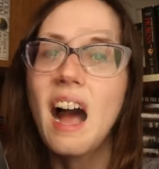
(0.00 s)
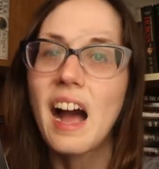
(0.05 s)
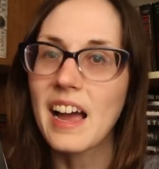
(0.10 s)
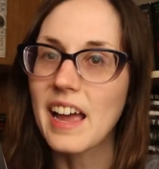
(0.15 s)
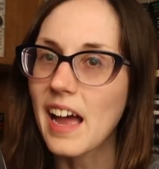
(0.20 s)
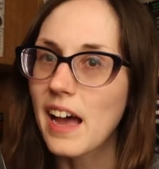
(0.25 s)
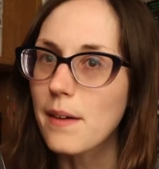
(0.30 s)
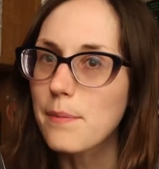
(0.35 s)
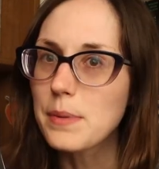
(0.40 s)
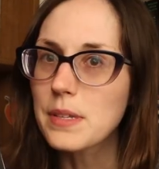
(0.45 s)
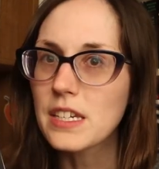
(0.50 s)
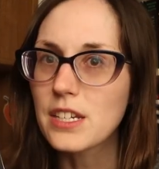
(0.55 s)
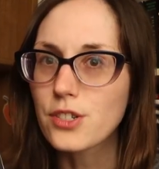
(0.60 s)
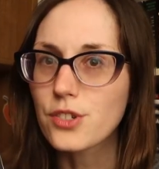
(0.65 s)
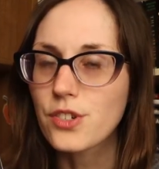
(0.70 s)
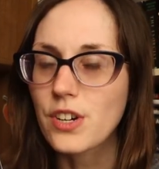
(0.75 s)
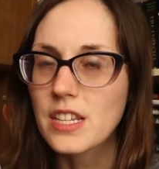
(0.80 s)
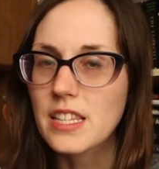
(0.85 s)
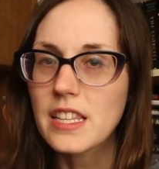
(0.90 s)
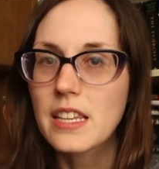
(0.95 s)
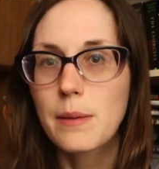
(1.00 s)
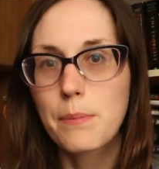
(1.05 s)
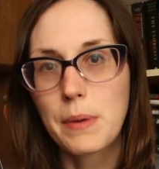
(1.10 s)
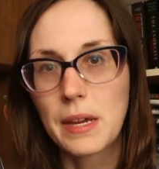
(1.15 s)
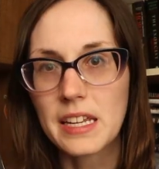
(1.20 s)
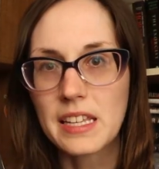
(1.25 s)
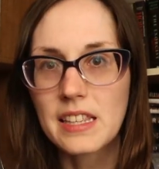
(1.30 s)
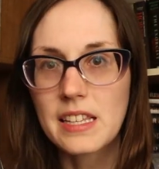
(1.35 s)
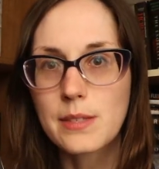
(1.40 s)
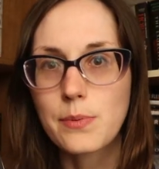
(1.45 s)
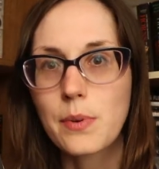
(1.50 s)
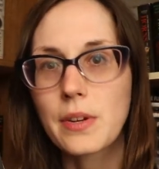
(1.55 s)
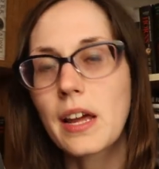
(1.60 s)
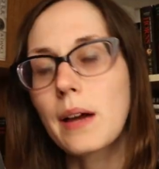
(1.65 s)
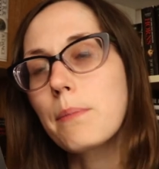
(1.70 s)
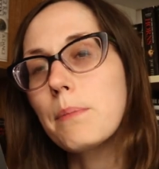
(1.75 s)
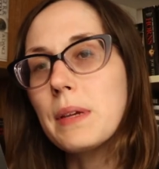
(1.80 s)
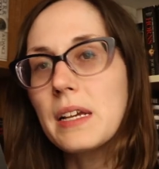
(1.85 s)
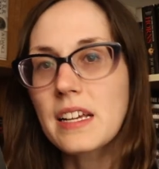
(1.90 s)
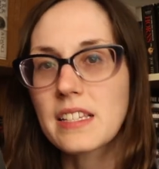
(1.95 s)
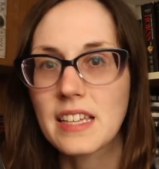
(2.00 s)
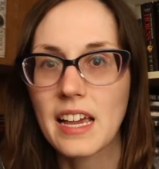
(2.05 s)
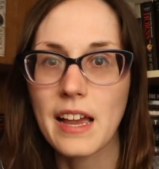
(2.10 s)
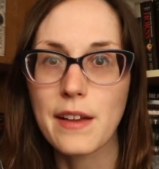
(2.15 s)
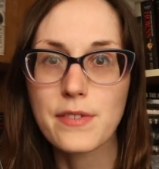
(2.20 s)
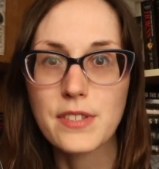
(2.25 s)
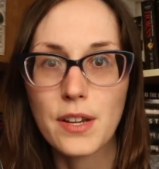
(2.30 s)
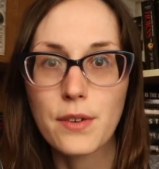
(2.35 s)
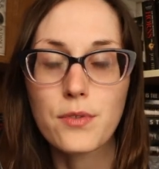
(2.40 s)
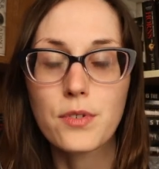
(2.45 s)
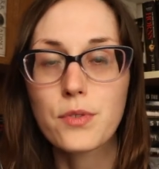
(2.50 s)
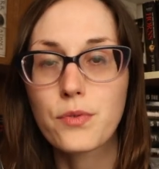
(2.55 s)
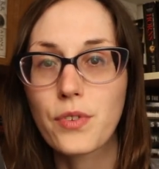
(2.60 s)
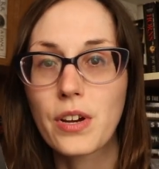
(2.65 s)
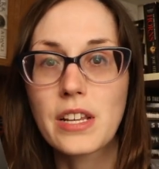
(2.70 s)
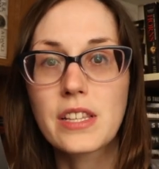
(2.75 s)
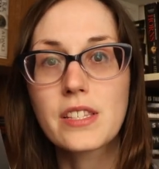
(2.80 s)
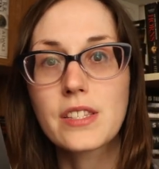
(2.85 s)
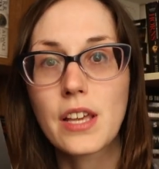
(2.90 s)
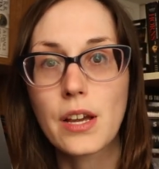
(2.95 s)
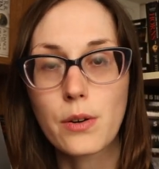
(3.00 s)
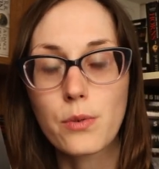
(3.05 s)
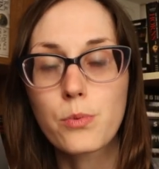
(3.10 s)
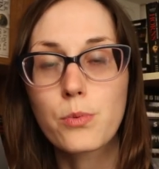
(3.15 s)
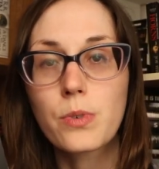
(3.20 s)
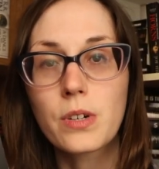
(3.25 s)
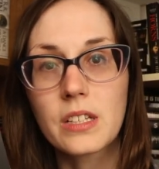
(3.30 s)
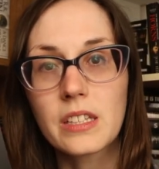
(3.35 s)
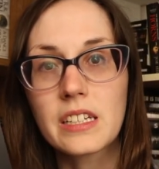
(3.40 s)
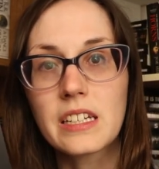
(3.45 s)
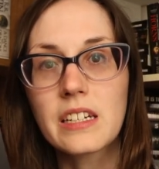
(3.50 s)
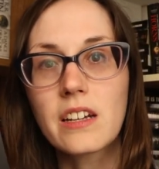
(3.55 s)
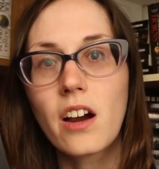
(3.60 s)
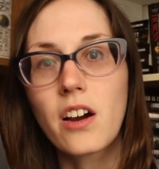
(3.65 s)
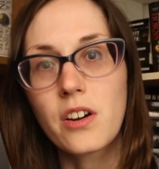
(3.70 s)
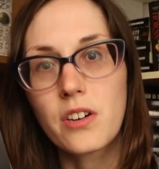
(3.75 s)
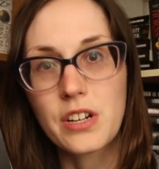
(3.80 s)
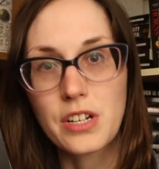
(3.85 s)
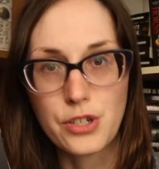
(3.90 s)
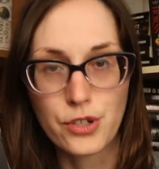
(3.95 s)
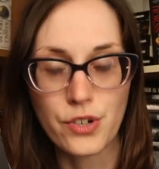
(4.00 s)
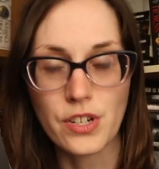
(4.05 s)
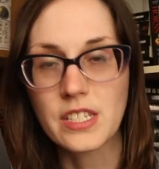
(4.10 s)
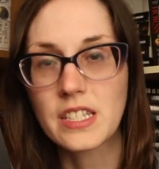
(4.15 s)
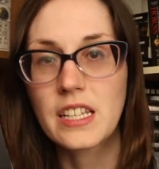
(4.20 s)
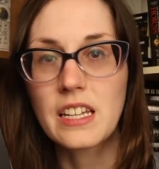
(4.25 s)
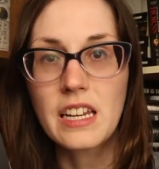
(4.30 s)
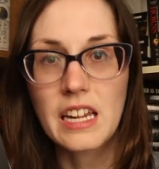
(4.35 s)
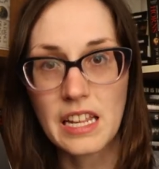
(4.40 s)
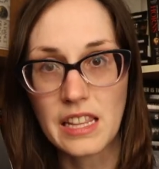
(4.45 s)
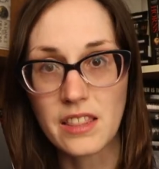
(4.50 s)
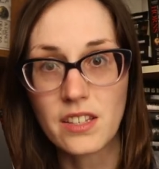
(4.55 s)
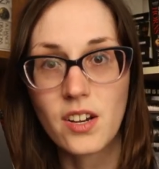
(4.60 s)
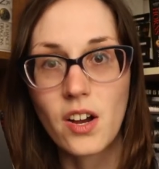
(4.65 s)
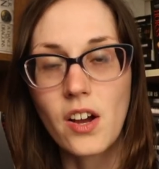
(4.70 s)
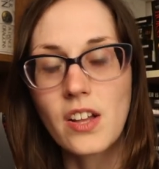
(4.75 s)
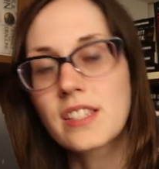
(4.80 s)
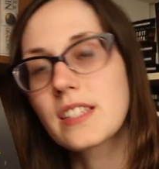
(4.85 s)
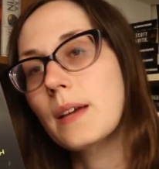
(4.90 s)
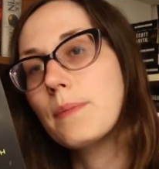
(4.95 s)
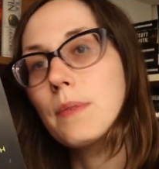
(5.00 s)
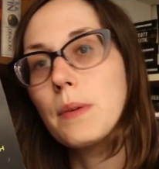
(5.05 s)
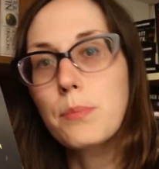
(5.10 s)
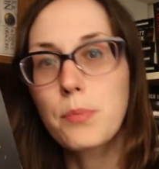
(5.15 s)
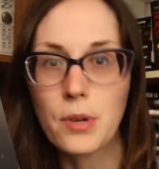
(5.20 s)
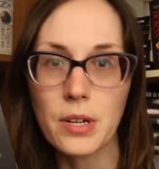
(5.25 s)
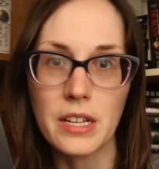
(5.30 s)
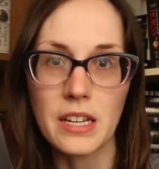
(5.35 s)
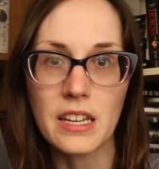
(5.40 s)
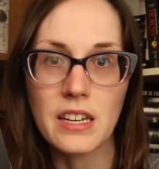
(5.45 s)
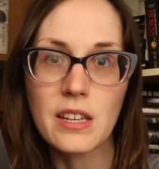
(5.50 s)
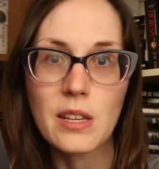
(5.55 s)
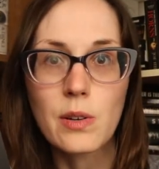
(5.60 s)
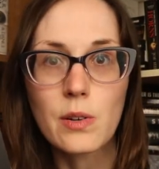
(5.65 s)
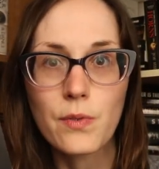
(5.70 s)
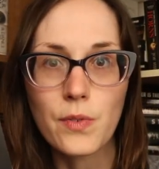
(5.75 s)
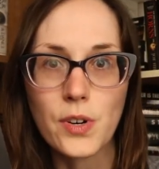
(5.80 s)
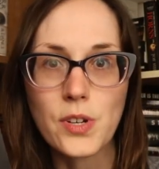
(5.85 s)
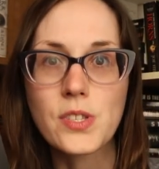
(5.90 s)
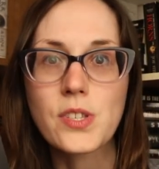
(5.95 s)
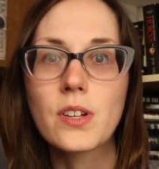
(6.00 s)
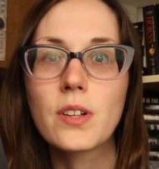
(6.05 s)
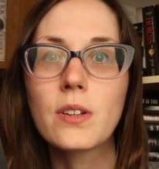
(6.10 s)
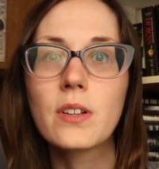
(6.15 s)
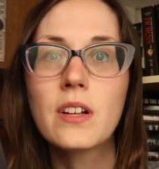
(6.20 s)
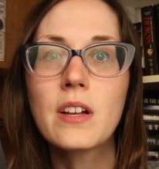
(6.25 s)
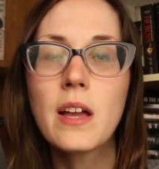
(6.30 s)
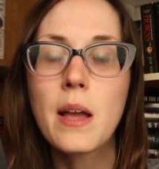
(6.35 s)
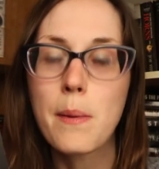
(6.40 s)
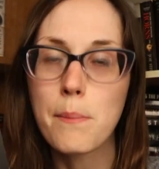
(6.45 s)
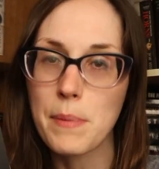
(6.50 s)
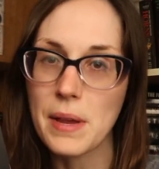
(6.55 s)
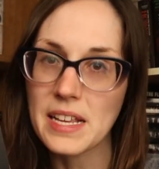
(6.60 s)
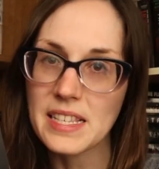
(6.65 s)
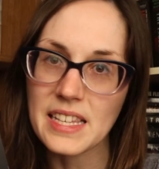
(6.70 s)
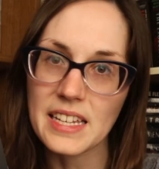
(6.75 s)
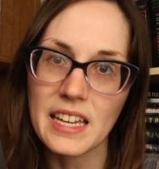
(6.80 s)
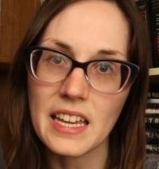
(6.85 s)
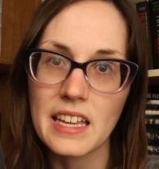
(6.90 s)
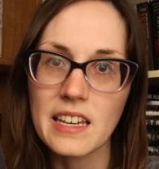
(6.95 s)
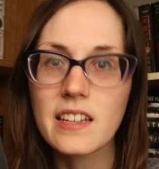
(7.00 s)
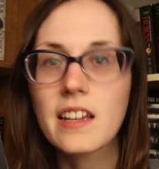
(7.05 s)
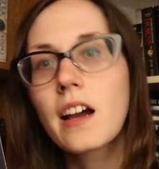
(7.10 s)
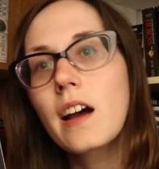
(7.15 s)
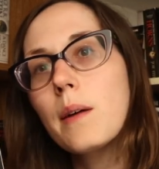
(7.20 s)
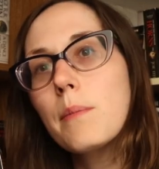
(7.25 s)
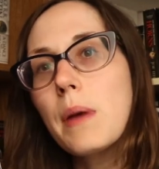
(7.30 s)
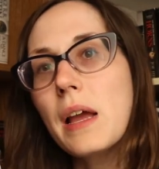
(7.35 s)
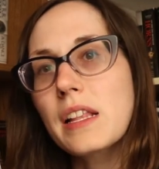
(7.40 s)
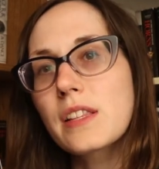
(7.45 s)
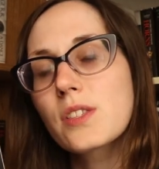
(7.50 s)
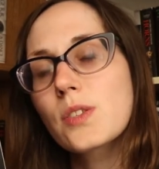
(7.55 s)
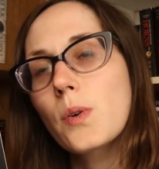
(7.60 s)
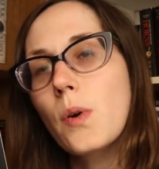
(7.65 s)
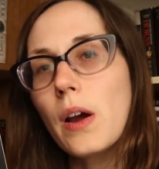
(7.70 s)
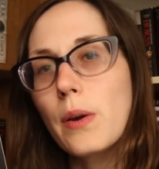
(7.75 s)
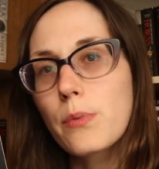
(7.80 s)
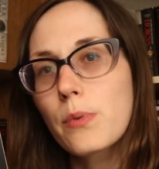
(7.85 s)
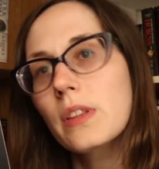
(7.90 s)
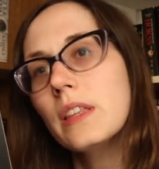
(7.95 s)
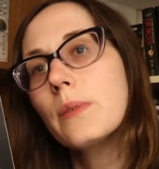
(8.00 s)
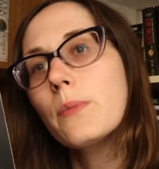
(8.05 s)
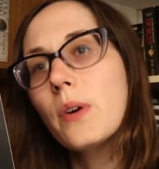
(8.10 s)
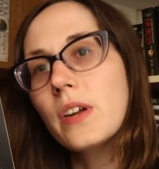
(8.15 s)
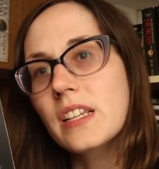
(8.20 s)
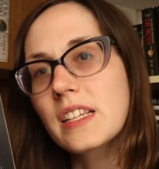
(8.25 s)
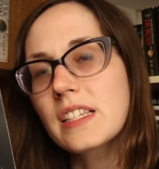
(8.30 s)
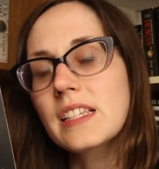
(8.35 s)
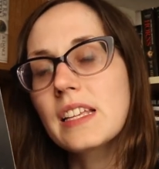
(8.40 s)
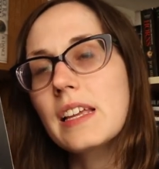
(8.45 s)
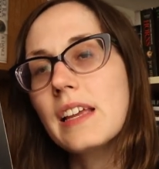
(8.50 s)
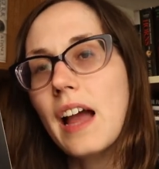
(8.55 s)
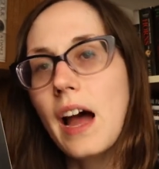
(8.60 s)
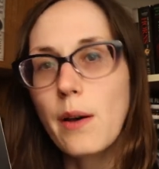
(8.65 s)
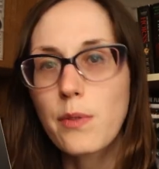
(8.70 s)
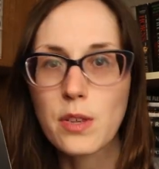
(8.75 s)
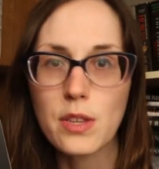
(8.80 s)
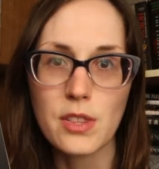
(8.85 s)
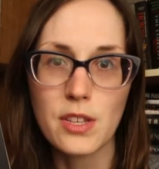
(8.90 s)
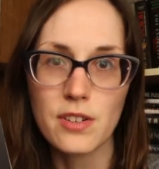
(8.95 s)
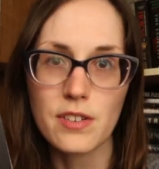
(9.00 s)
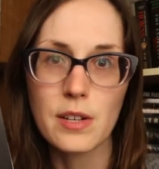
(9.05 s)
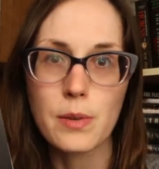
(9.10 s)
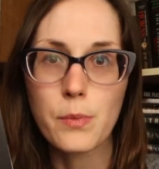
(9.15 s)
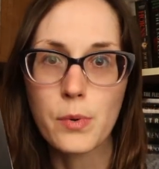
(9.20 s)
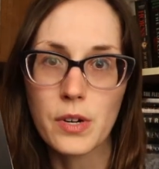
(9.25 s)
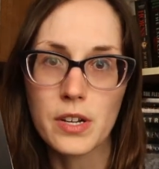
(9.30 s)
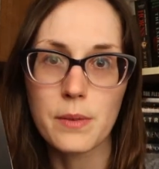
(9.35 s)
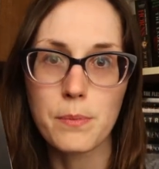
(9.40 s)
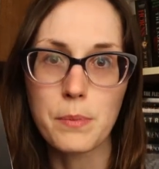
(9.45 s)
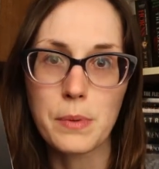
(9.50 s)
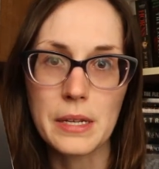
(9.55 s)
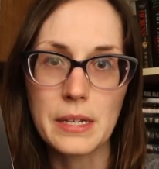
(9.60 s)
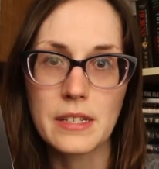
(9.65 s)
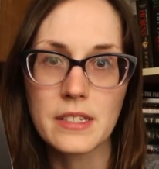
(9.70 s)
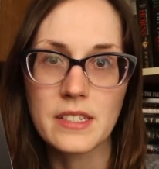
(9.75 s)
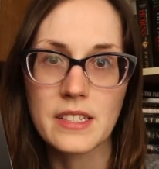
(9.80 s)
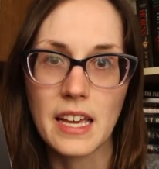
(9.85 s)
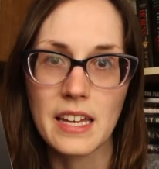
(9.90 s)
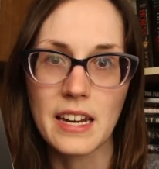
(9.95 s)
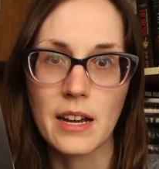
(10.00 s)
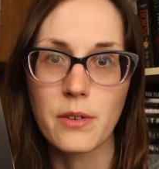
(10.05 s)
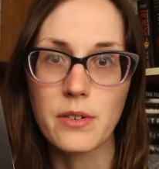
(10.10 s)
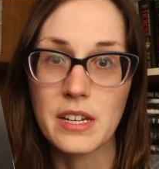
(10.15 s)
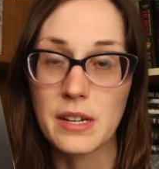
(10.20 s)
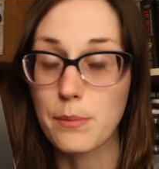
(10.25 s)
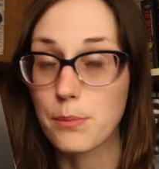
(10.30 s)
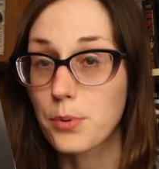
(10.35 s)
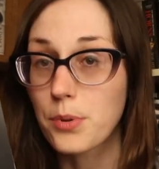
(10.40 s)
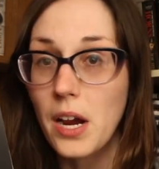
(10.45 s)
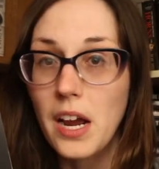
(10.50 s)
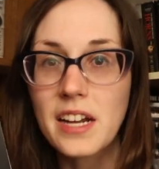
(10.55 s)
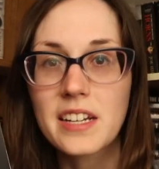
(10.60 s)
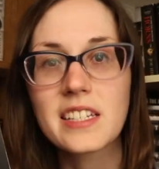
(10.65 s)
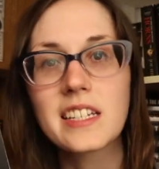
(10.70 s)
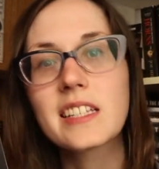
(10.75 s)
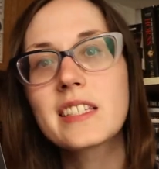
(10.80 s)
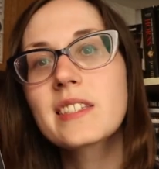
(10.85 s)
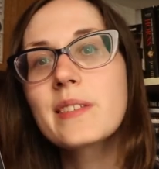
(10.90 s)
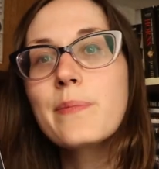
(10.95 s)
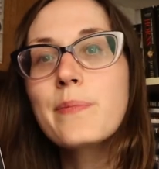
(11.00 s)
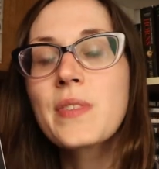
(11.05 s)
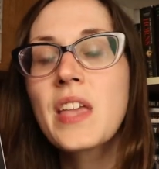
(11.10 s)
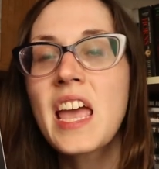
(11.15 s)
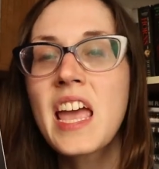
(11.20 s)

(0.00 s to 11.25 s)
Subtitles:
I have been interested in picking this one up because I have several friends that really are interested in the concept of bringing in a universal basic income. And so I really wanted to see how the theory would be set out in practice.